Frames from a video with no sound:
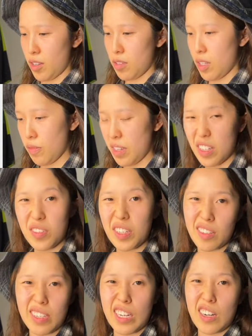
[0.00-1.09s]
least now we know we
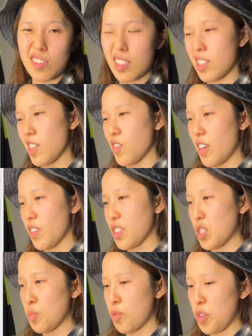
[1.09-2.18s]
got our Secret Rare, which
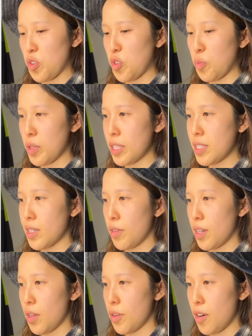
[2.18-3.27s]
is pretty cool. But let's see
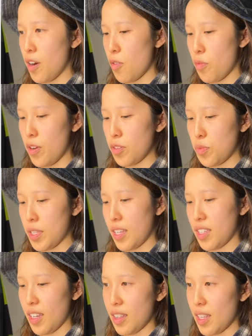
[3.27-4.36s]
what other art rares we can
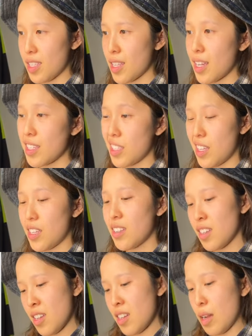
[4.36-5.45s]
get. That's a nice thing
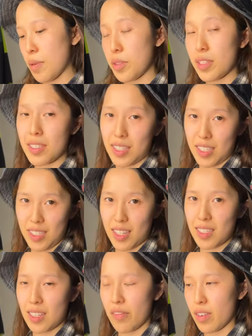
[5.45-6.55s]
about these kind of
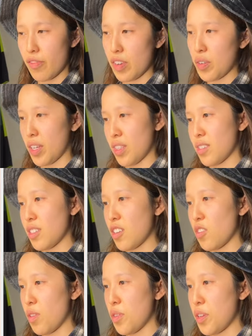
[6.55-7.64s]
sets. Even if you don't get the
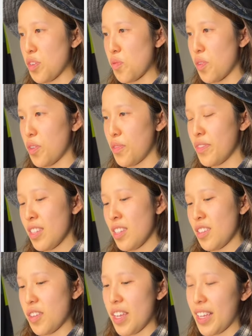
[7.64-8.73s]
Secret Rare that you want,
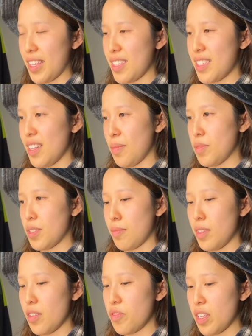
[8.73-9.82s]
you can get some
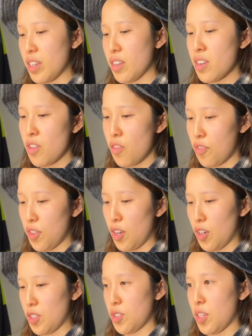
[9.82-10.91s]
lovely full
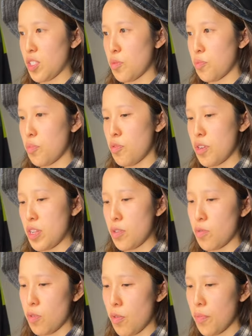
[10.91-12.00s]
art, so that's pretty
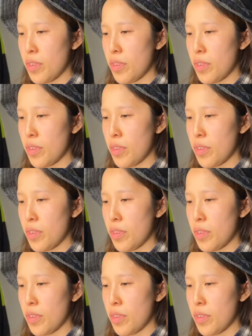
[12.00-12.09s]
cool.